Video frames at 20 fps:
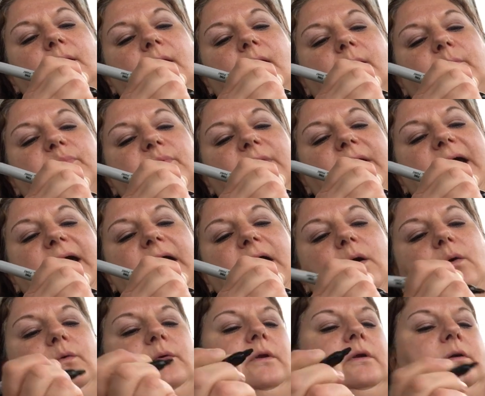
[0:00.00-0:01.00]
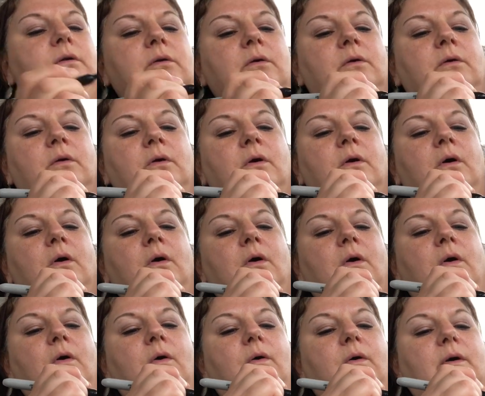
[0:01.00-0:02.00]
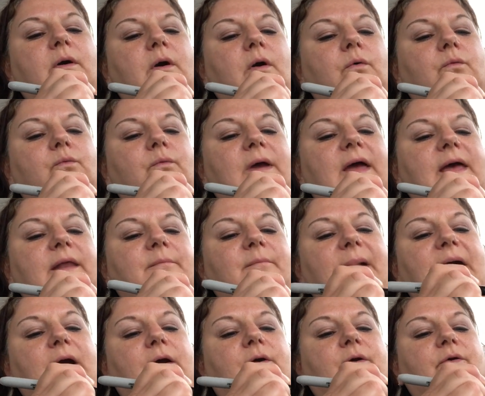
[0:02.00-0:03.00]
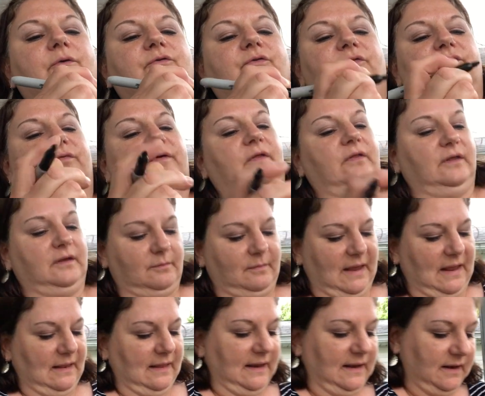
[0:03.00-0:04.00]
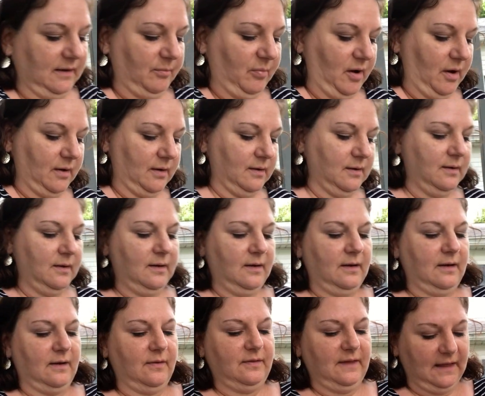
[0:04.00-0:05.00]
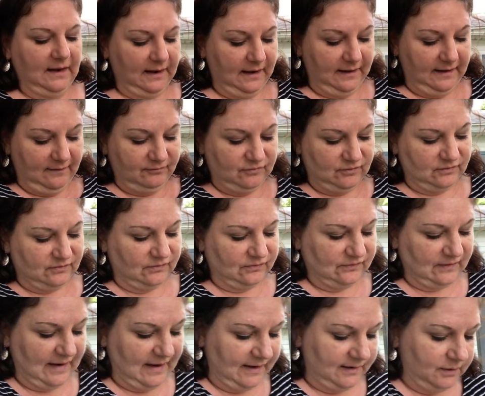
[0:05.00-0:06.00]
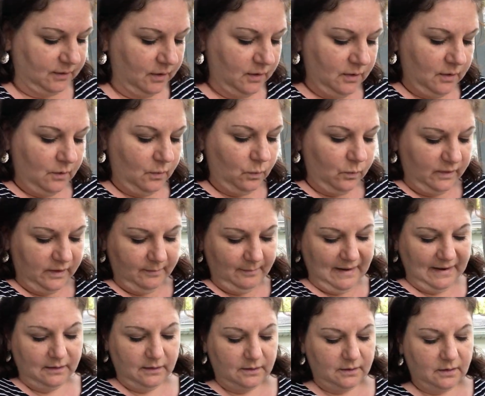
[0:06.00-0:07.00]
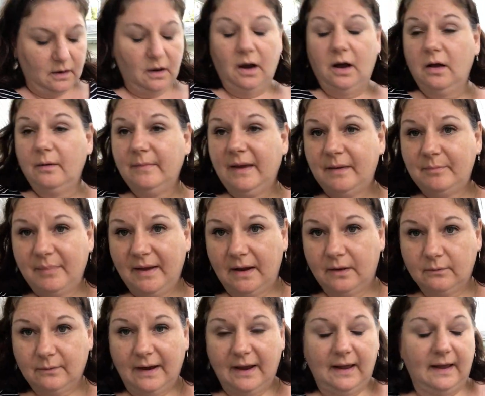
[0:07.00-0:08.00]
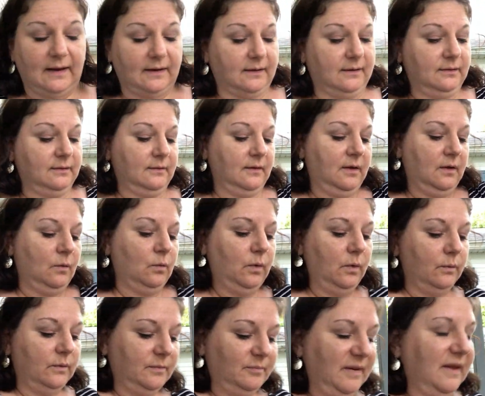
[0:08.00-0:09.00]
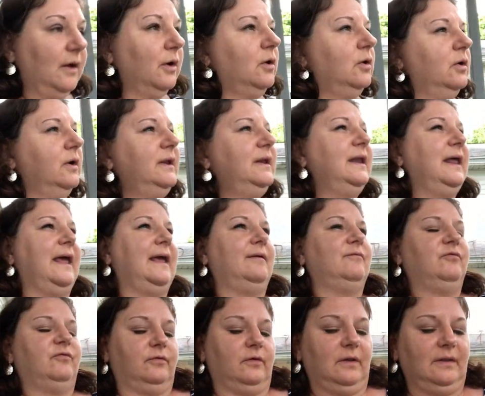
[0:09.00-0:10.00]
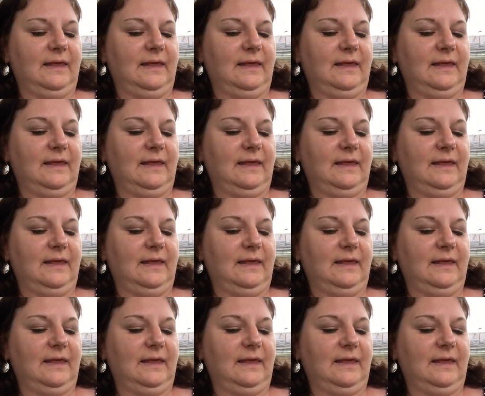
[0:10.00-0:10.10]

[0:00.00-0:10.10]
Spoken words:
a brown, or a red marker to fill in my ladybug. And then I have to decide, what am I going to call my pet rock? What would be a good name for a